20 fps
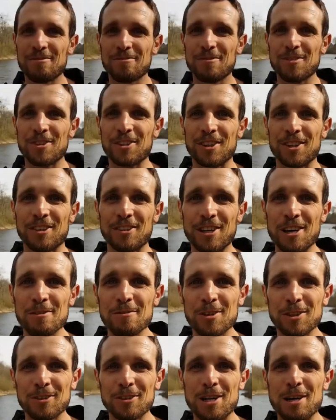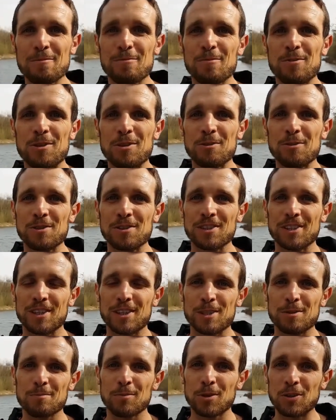For the CrowdWater app, we use the
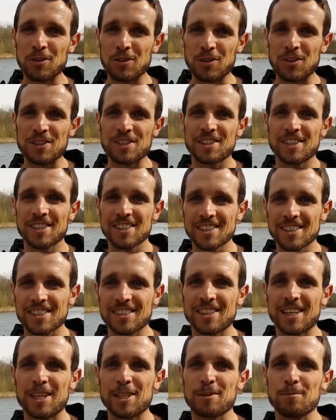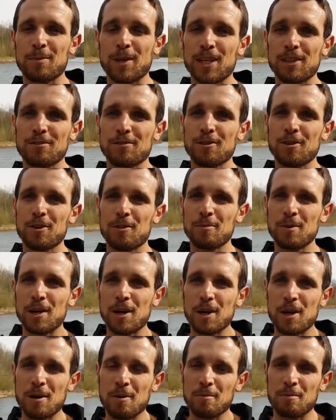SPOTTERON citizen science platform
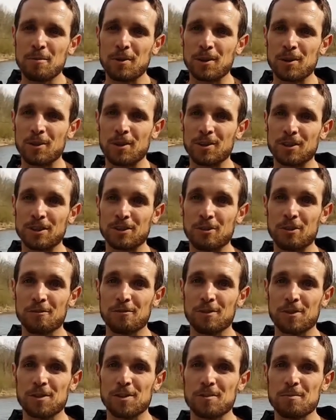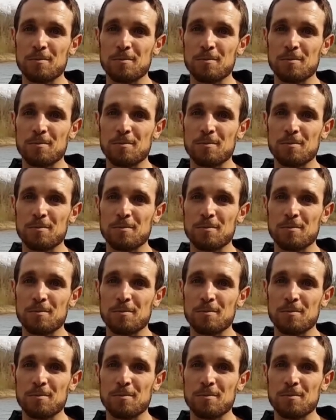because it offers